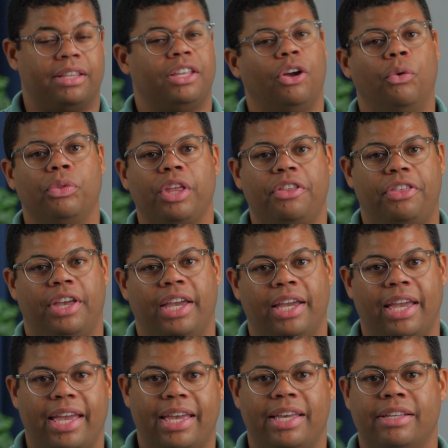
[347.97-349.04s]
The only thing
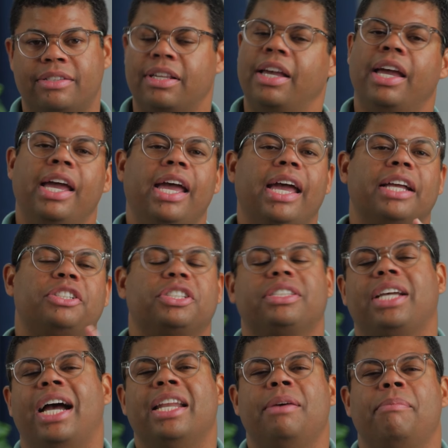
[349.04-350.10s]
is, it just
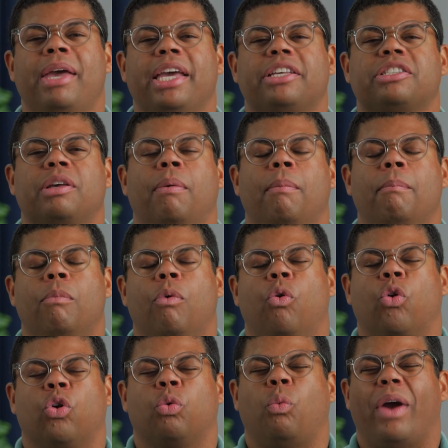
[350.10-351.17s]
kind of makes
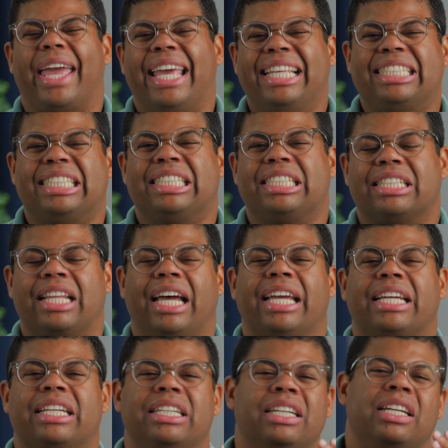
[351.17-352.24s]
more waste,
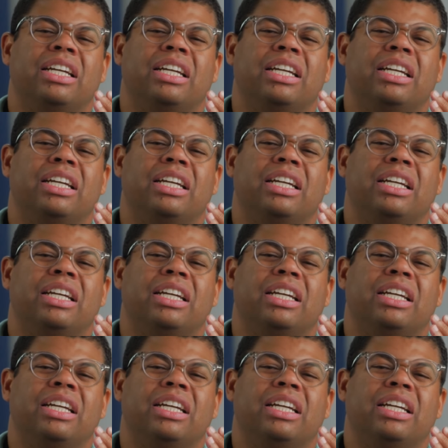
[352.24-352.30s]
like